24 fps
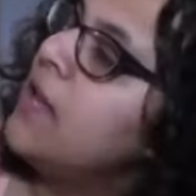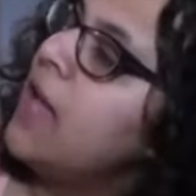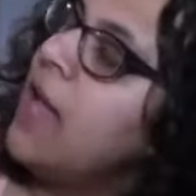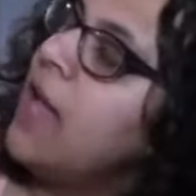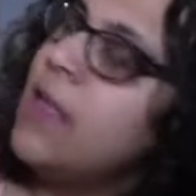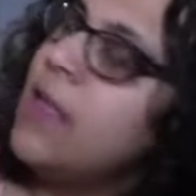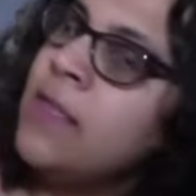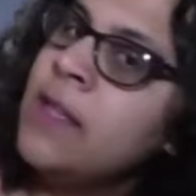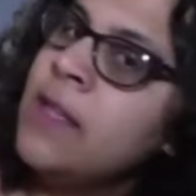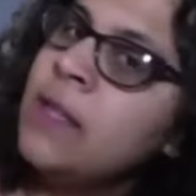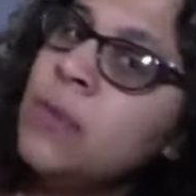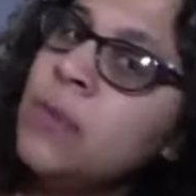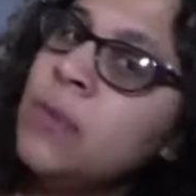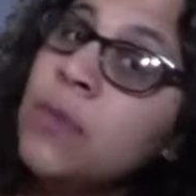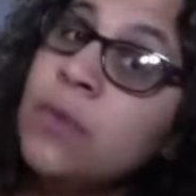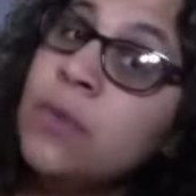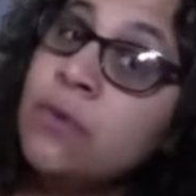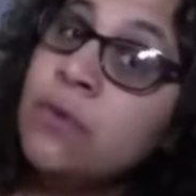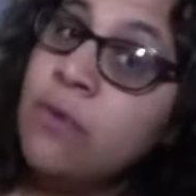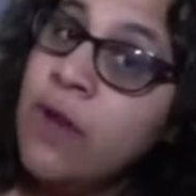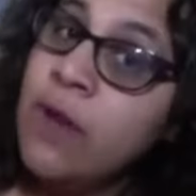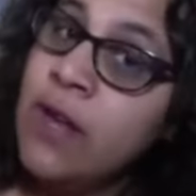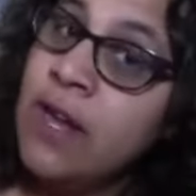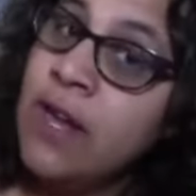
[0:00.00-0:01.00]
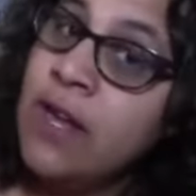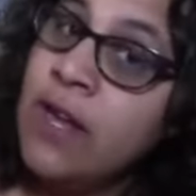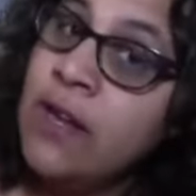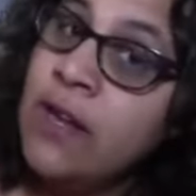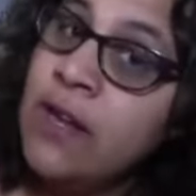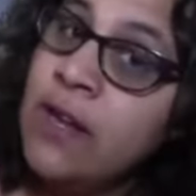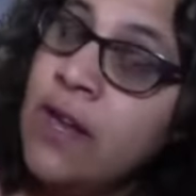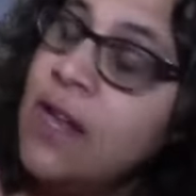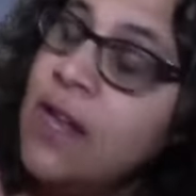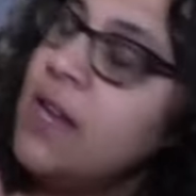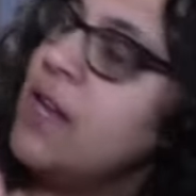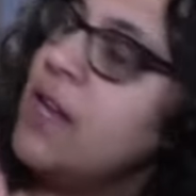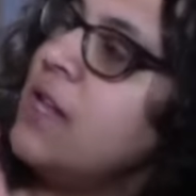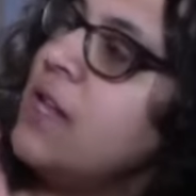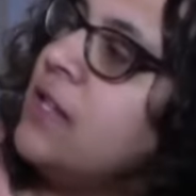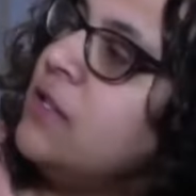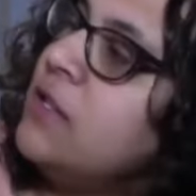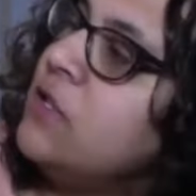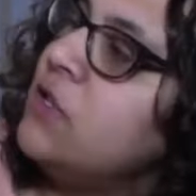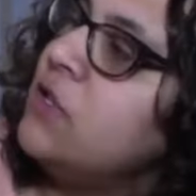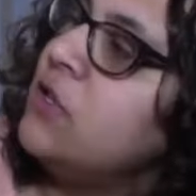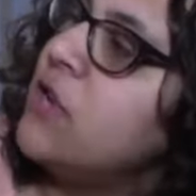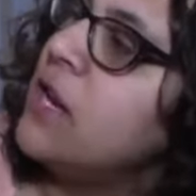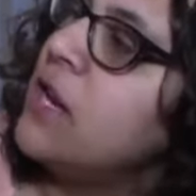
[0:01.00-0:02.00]
And this was written and
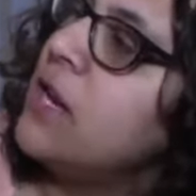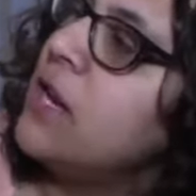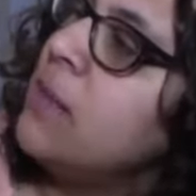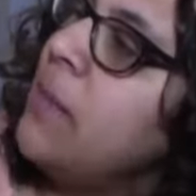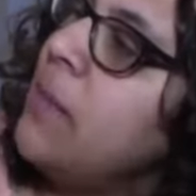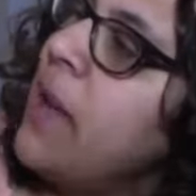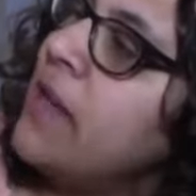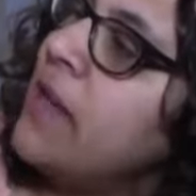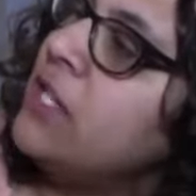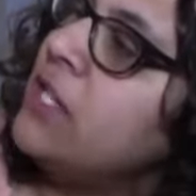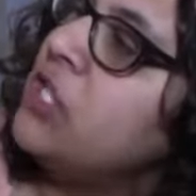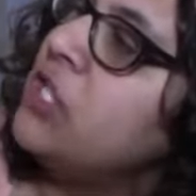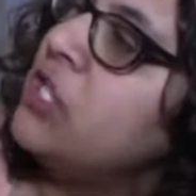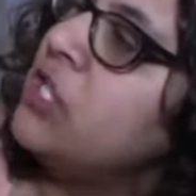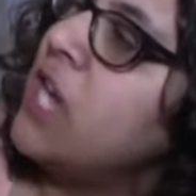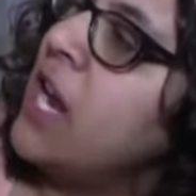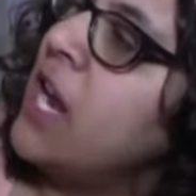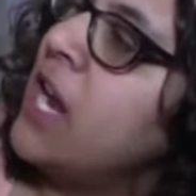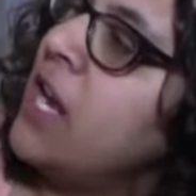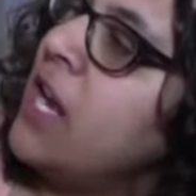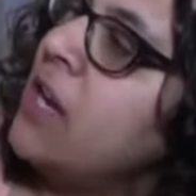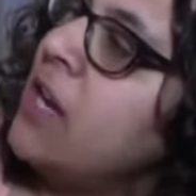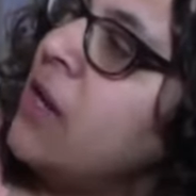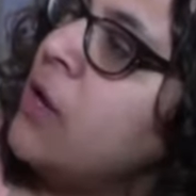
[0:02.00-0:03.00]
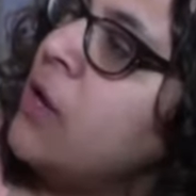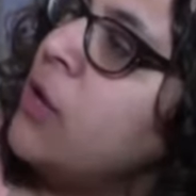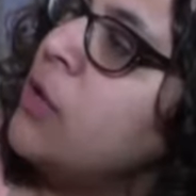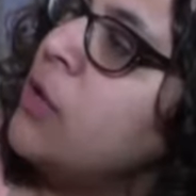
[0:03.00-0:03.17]
illustrated by Jane